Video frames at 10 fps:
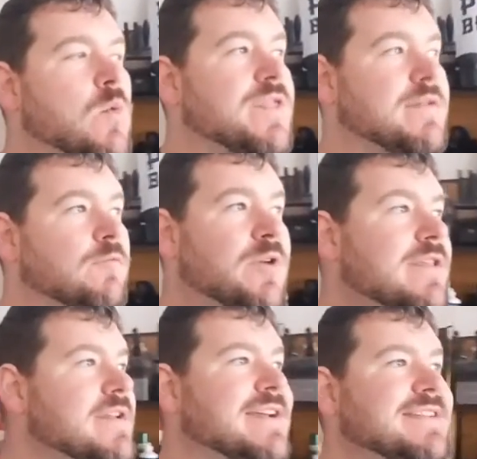With it, one
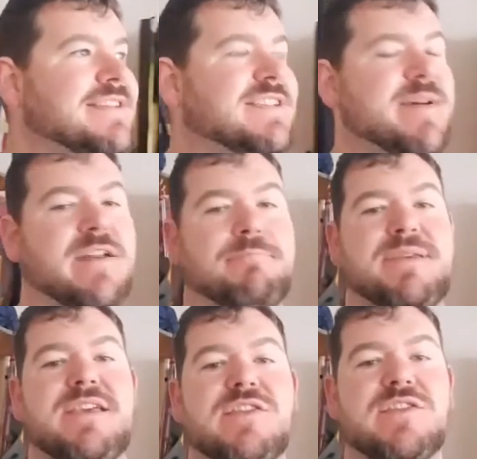of the nice things about it
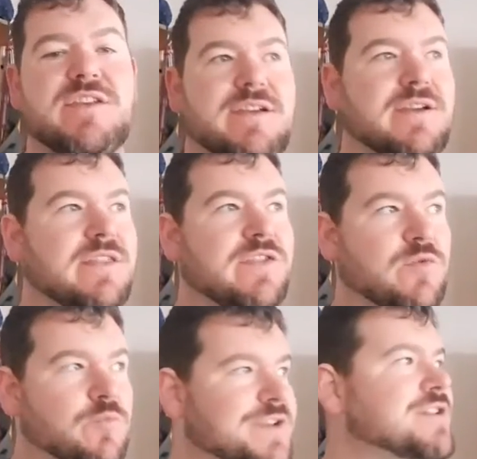being the the
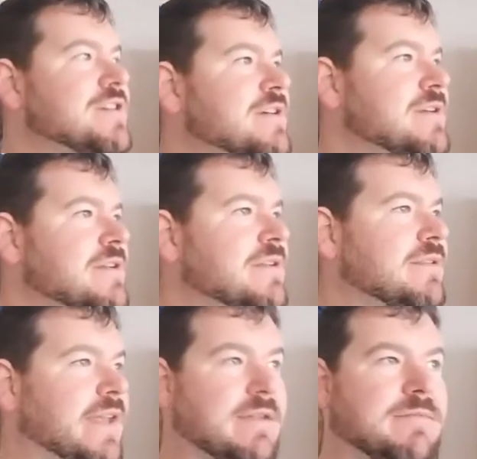winter
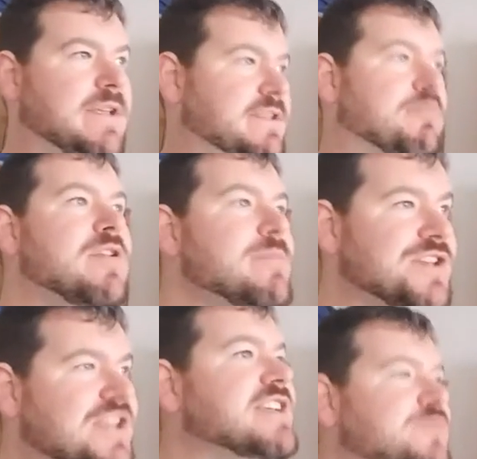like it pretty
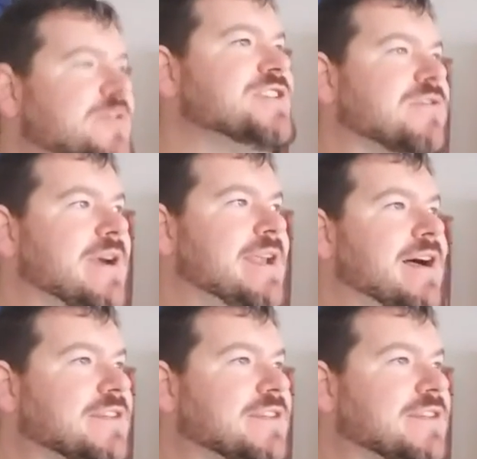much is winter right now.